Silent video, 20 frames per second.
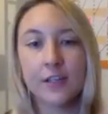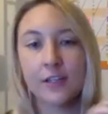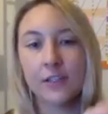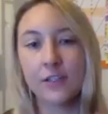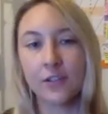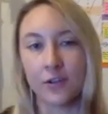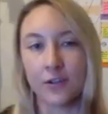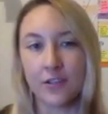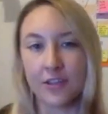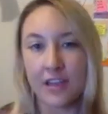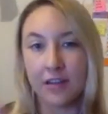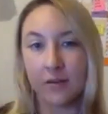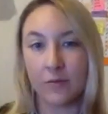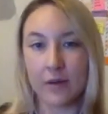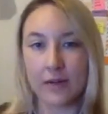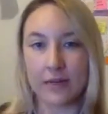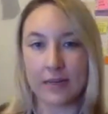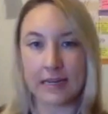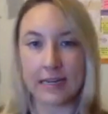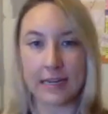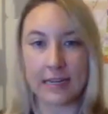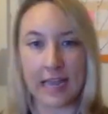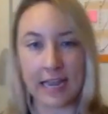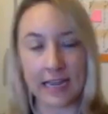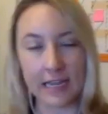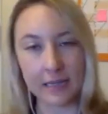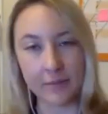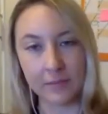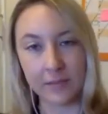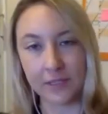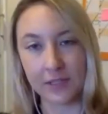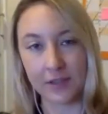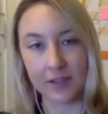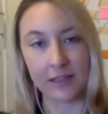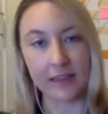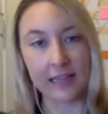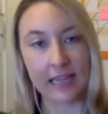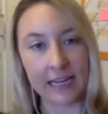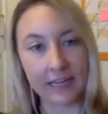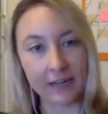So then when he came to
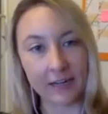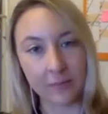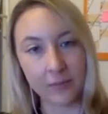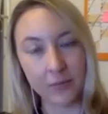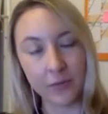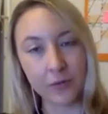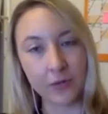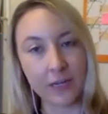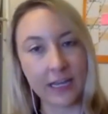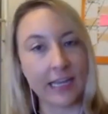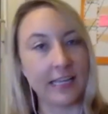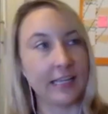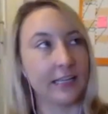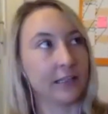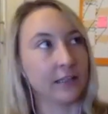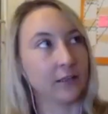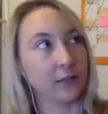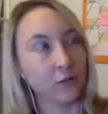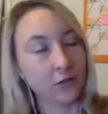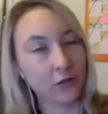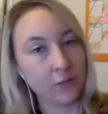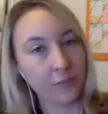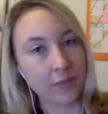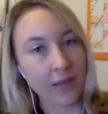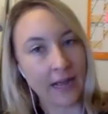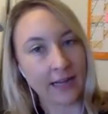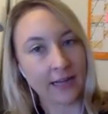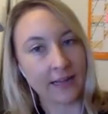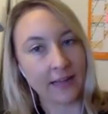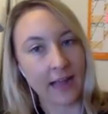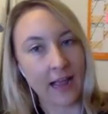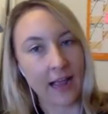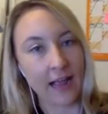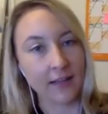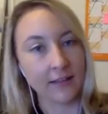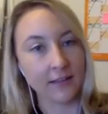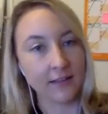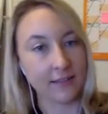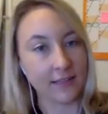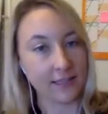the later book, he could look back
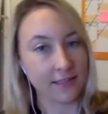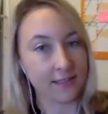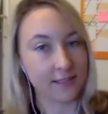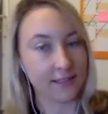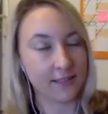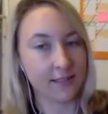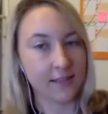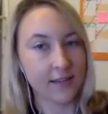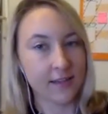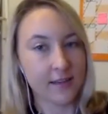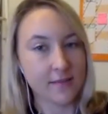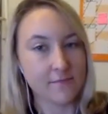at this,